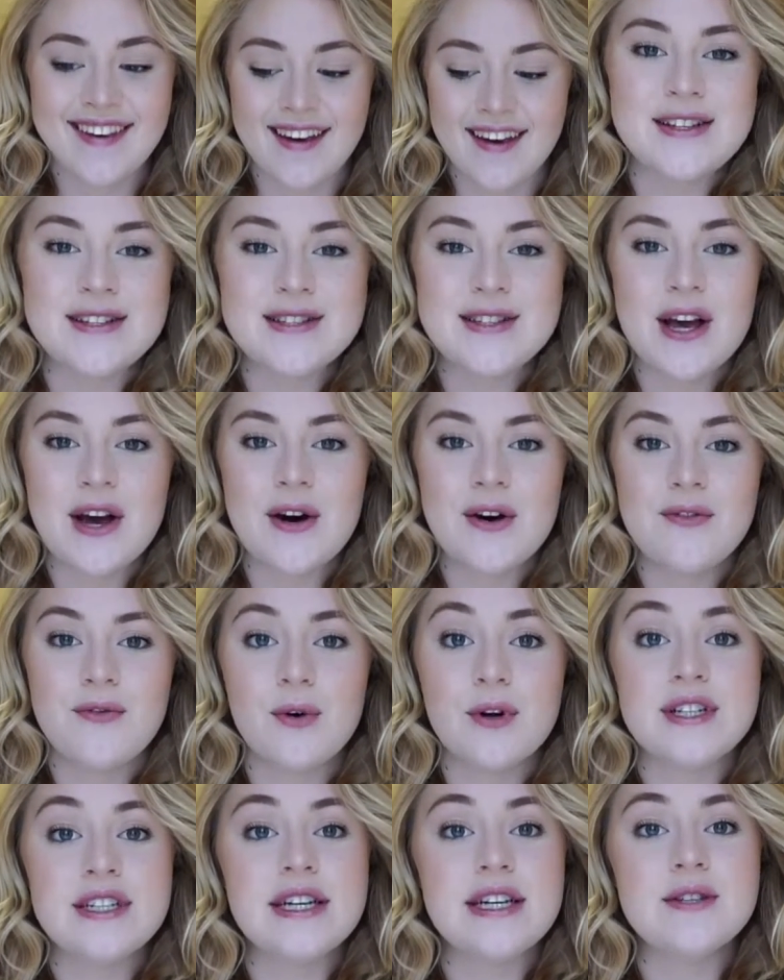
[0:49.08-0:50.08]
So
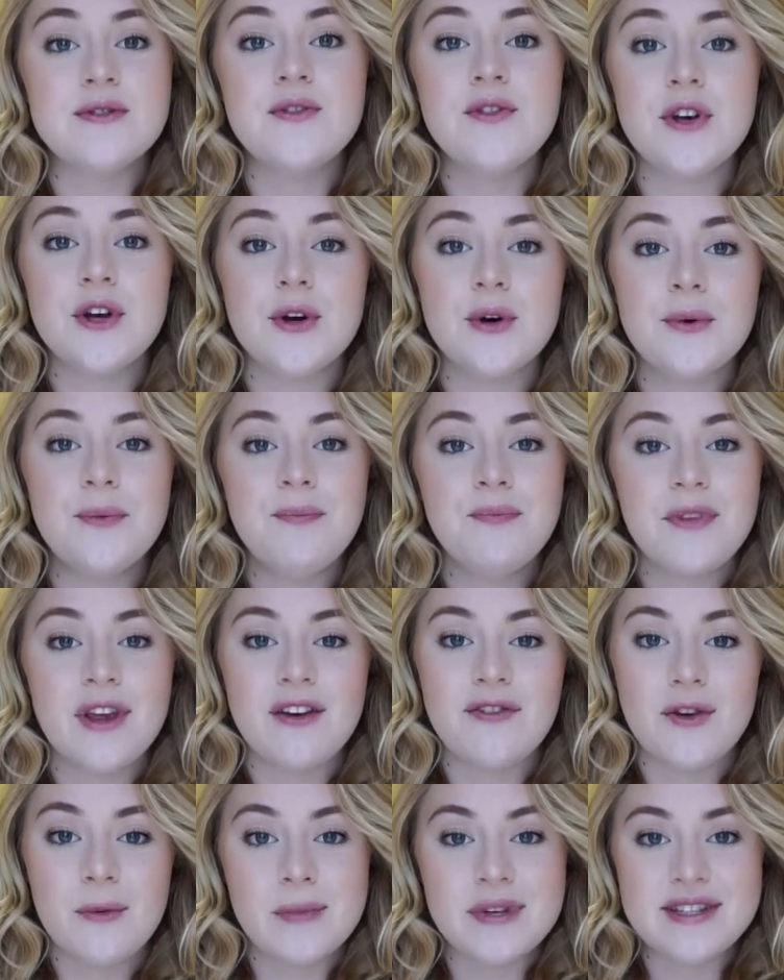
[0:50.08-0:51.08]
for today's review,
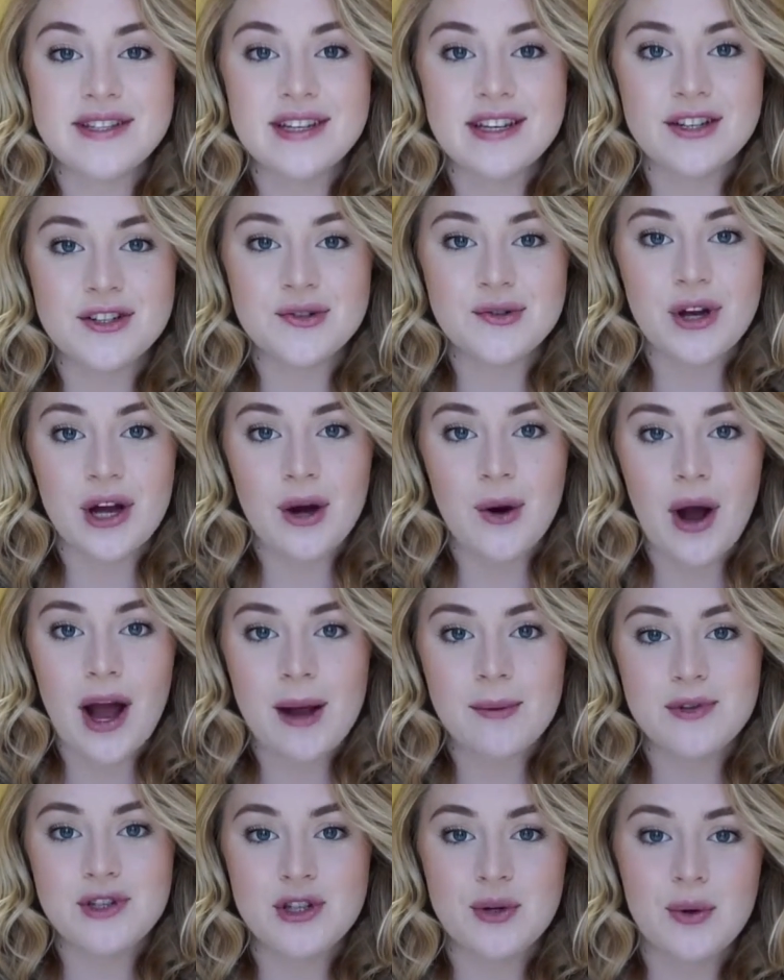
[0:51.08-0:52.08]
if you missed the intro,
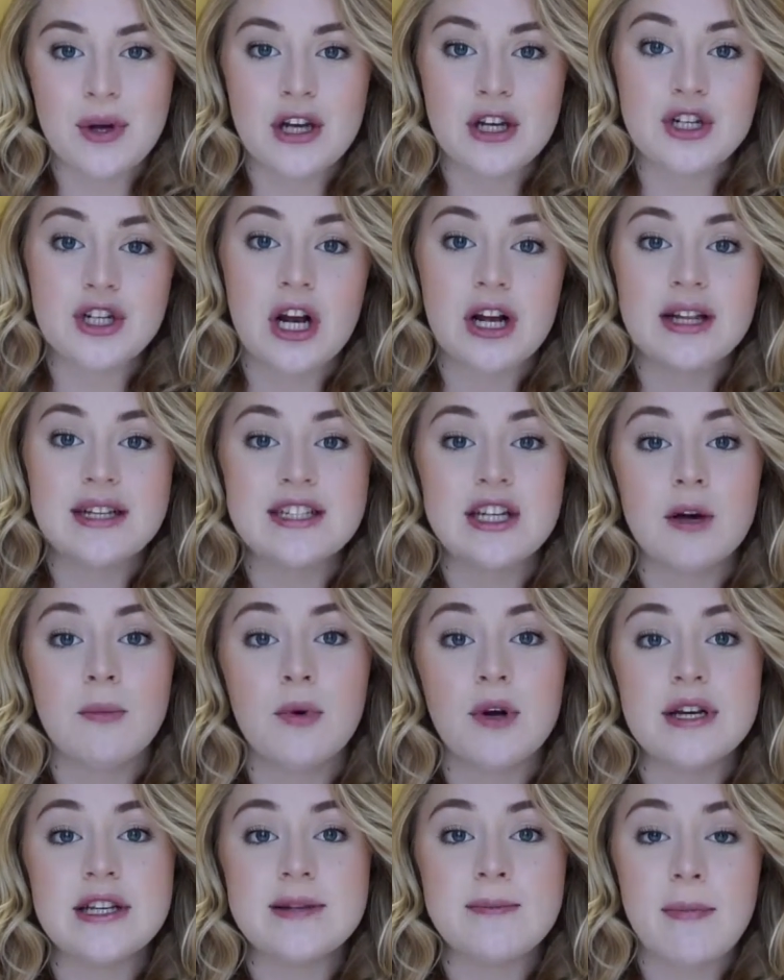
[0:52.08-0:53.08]
I'm doing Charlotte
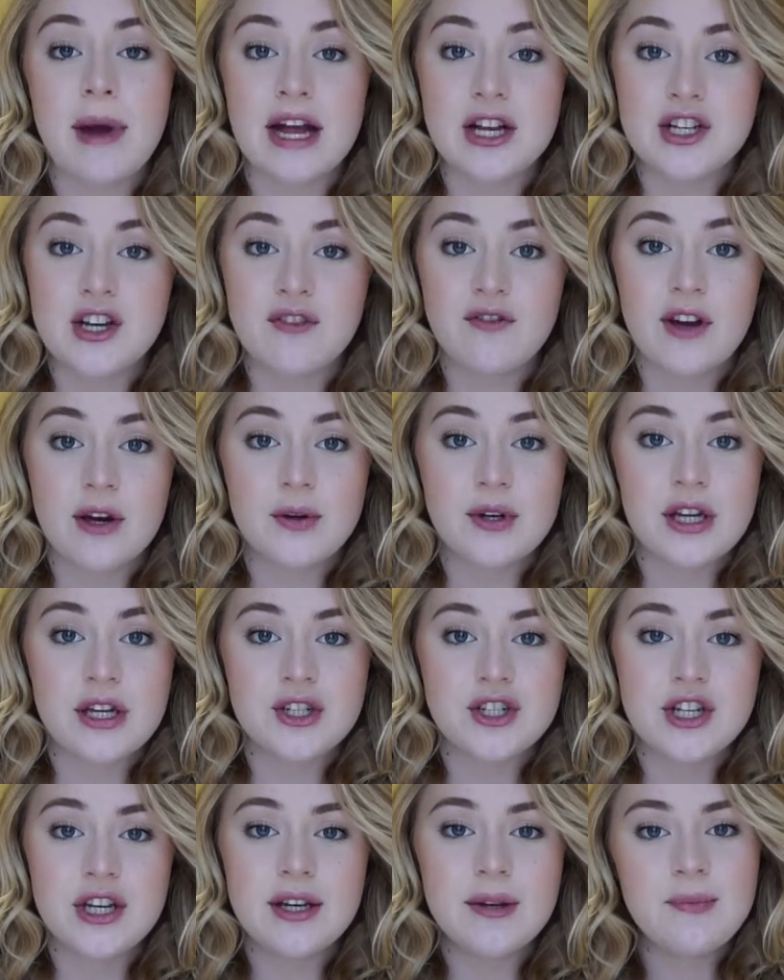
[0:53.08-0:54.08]
Tilbury's Magic
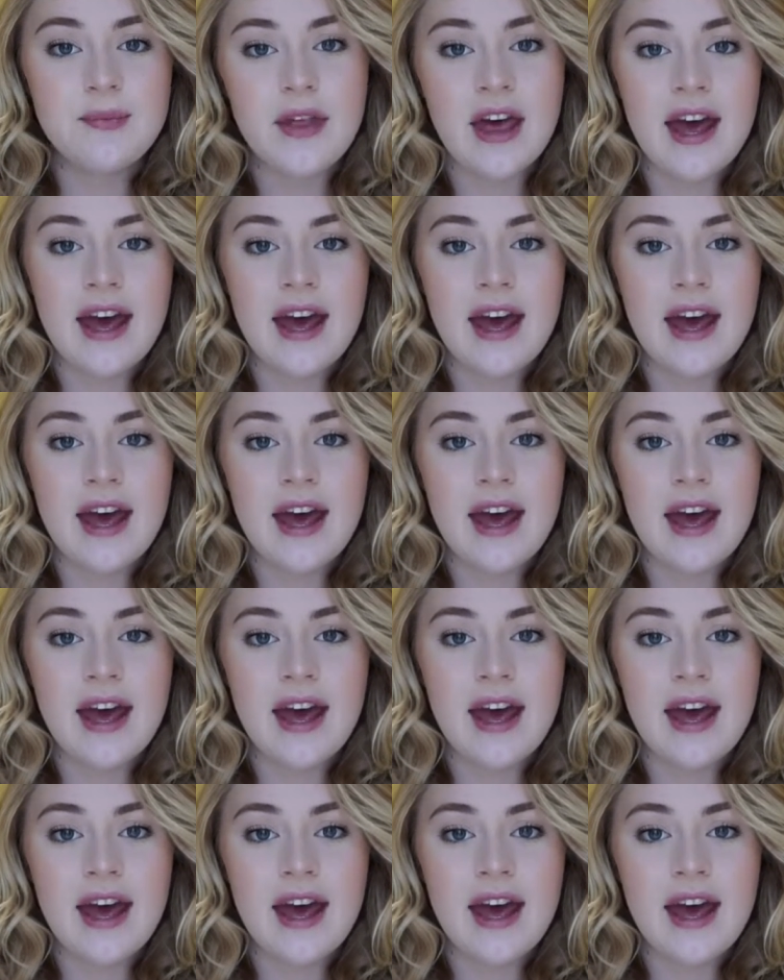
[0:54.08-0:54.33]
Foundation.